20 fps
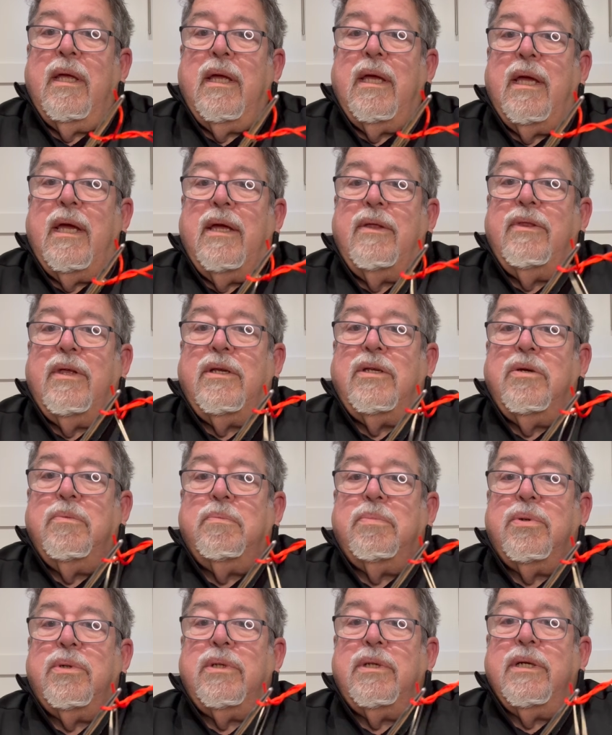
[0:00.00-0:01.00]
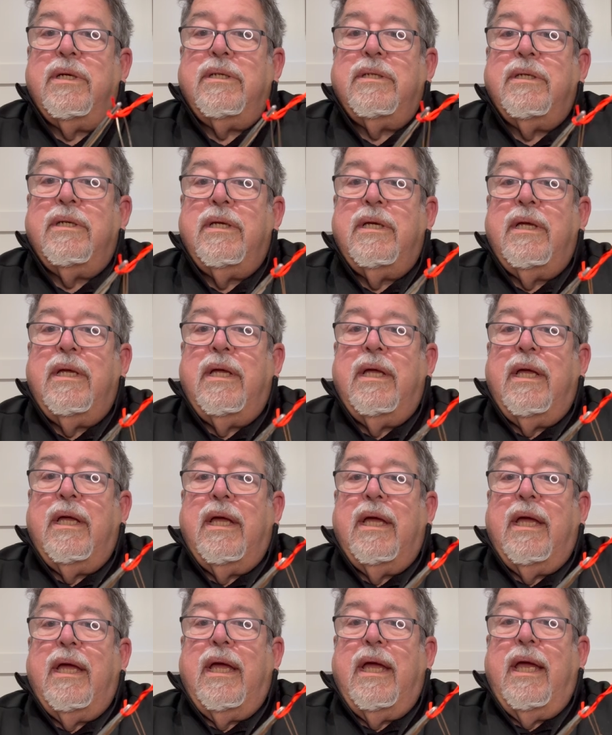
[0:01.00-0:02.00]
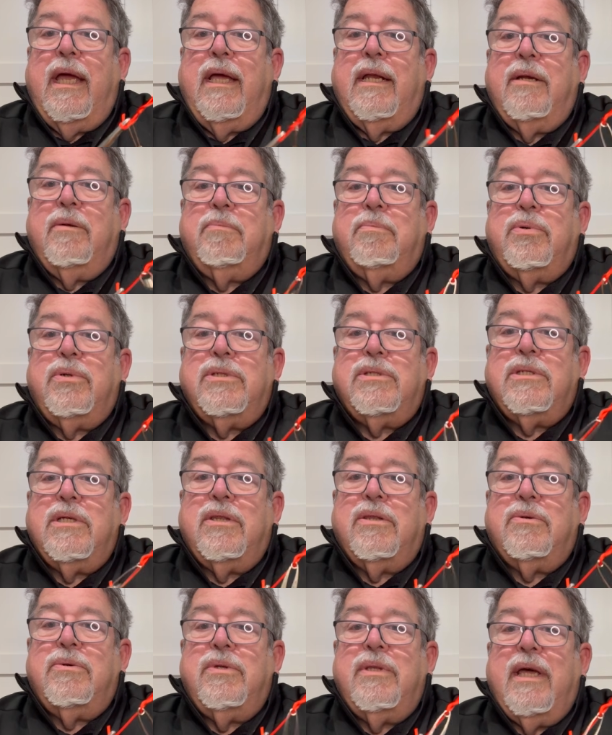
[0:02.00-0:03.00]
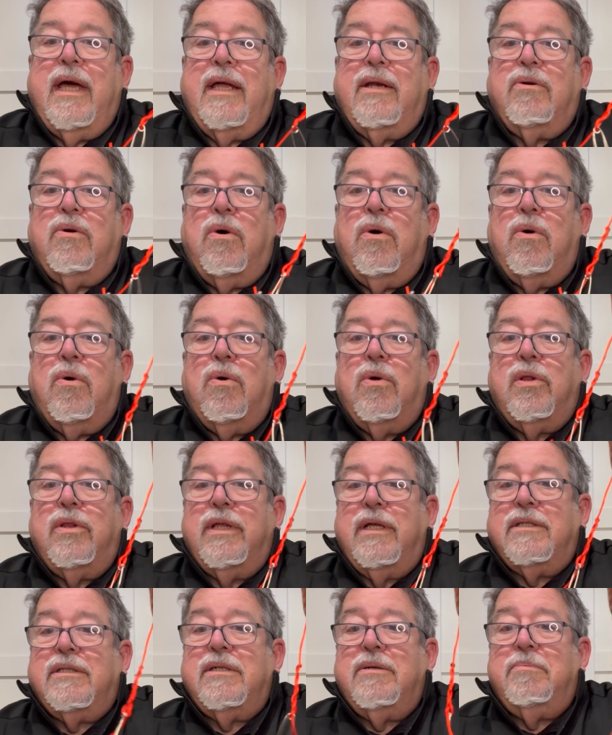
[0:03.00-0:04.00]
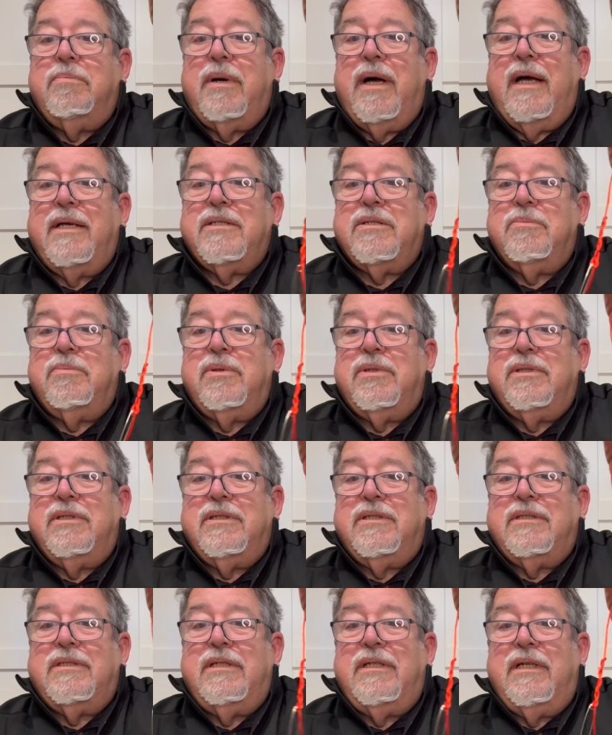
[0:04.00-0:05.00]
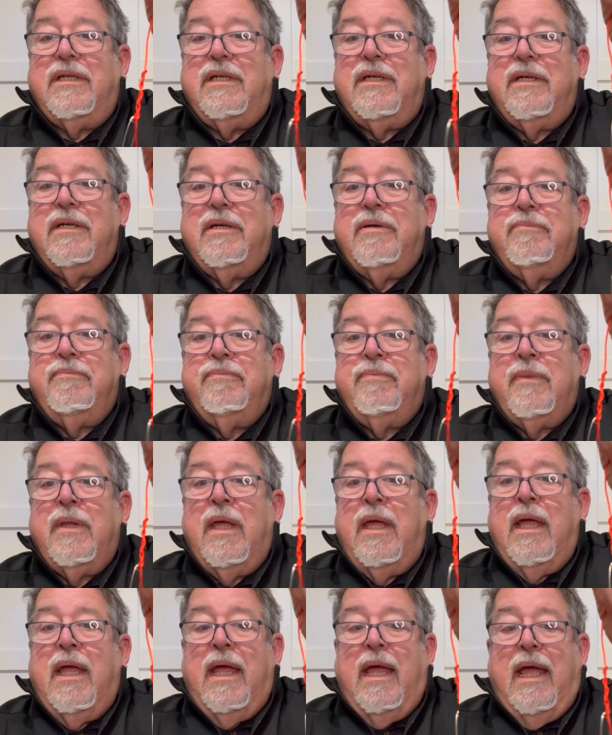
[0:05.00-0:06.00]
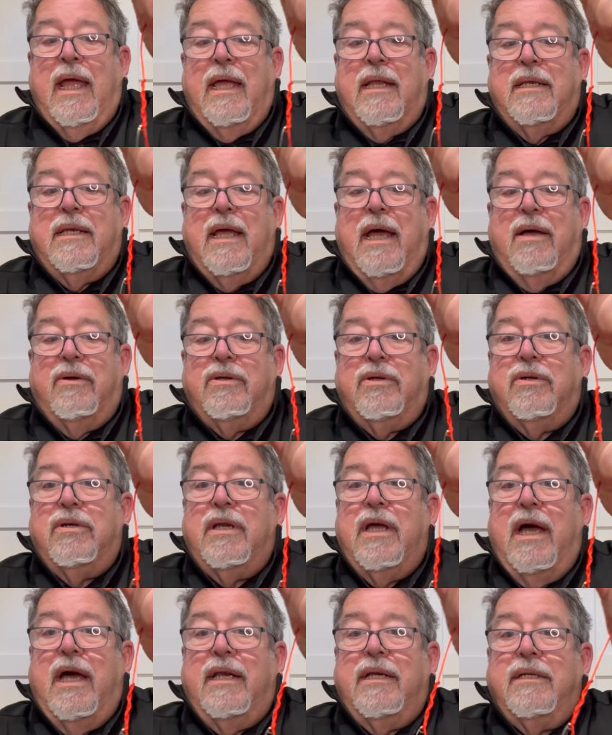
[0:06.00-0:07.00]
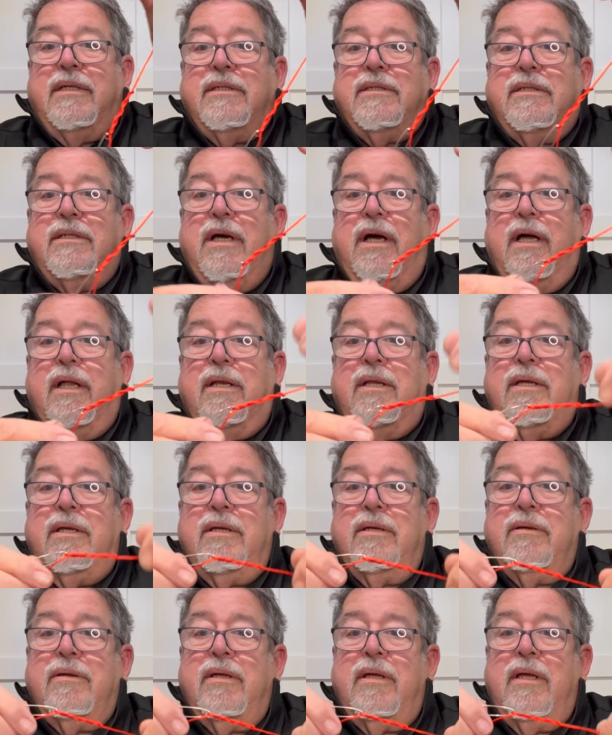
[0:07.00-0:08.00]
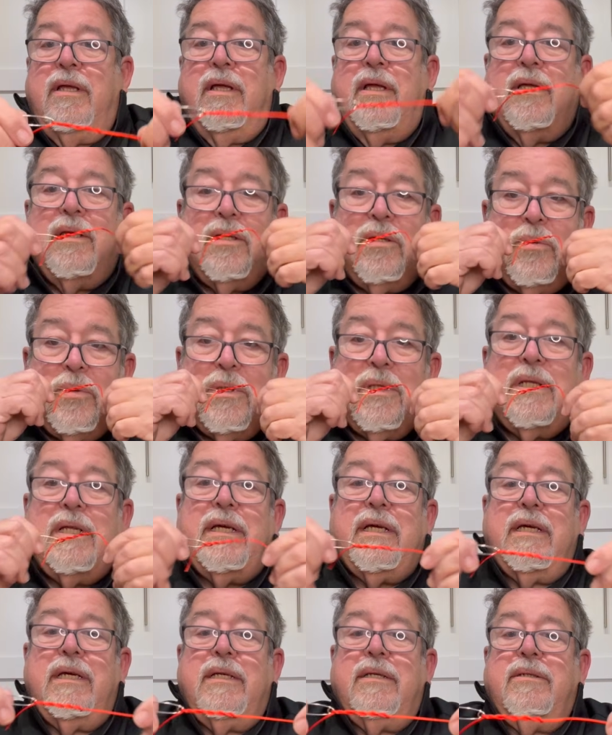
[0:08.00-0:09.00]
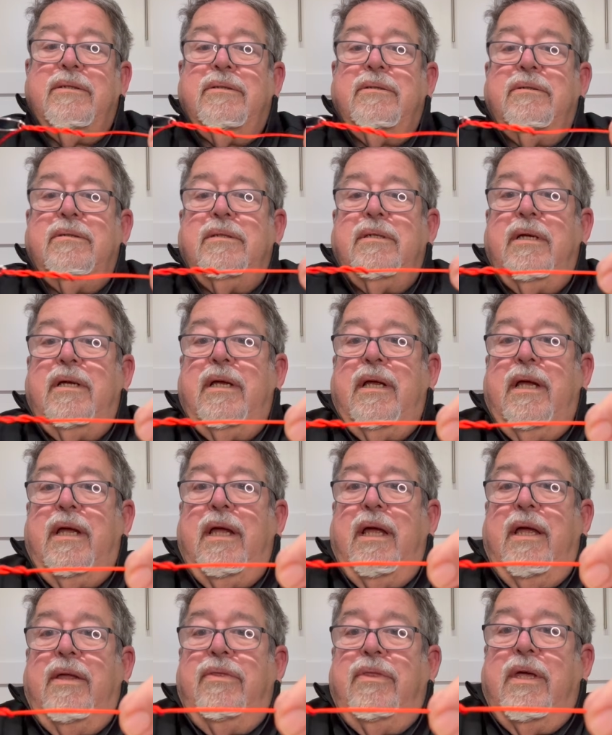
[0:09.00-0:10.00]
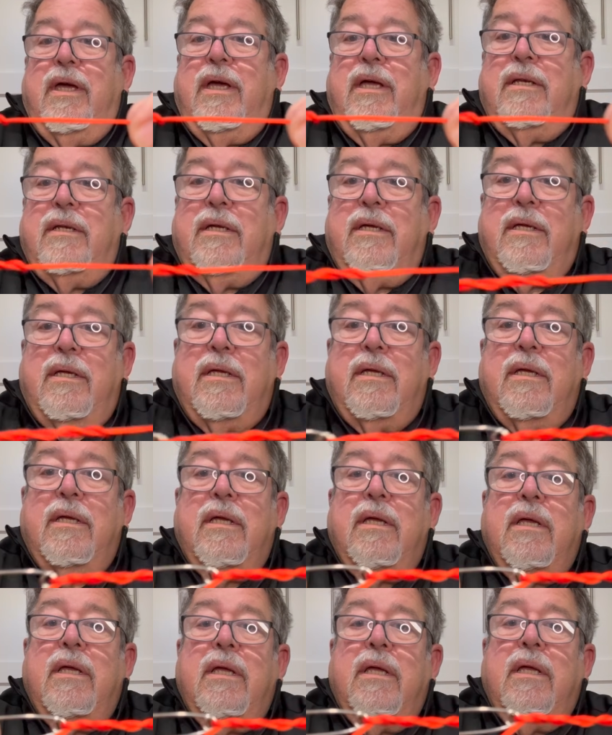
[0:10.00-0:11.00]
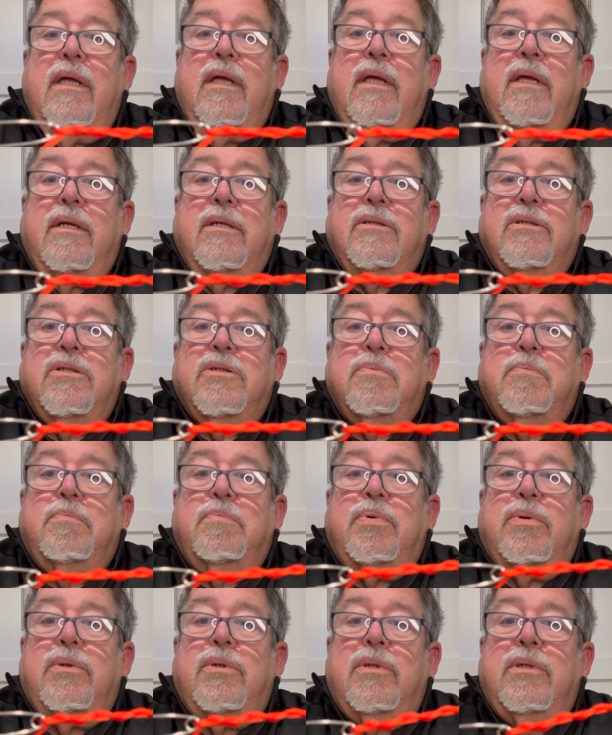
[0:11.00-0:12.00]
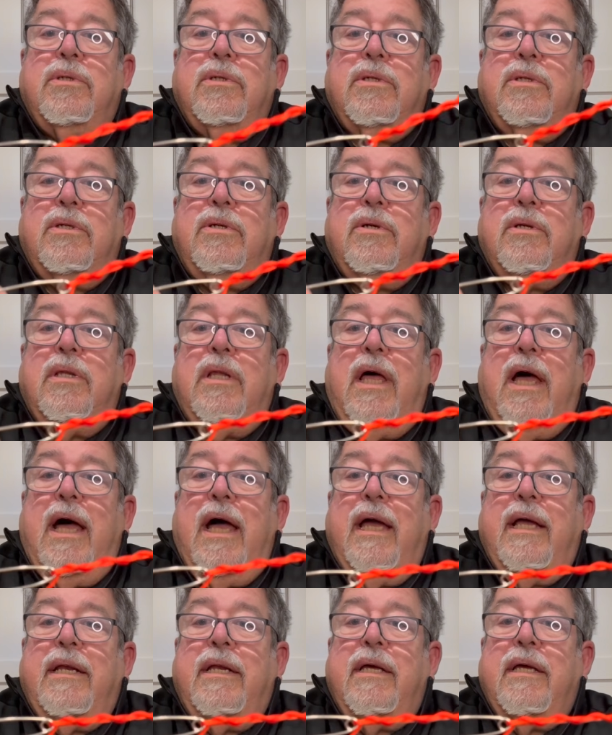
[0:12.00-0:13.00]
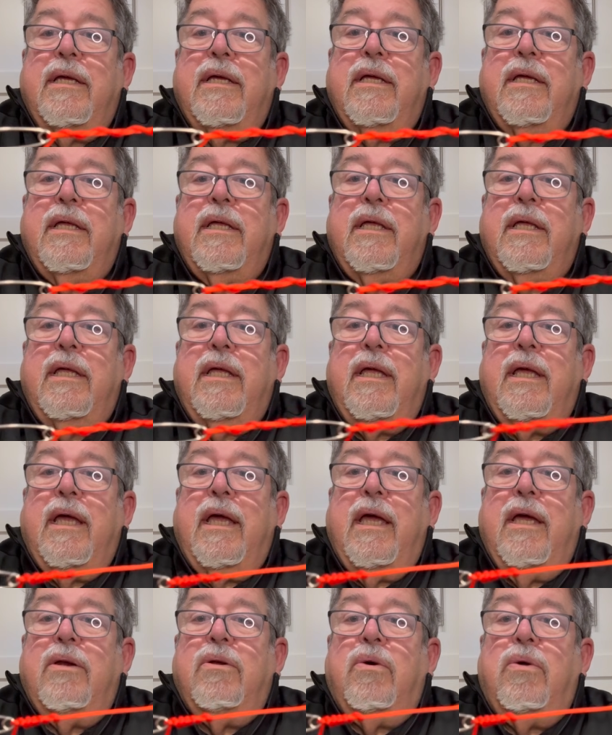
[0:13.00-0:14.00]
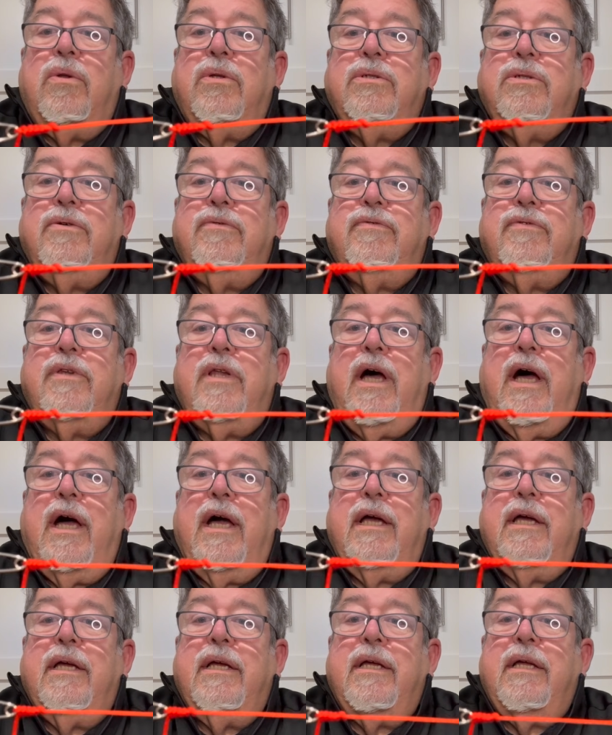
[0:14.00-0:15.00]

And then you pull it, and it puts it through that hole that's impossible to see. And now your knot is done. You would lick it, and then just pull your line and hold your fly,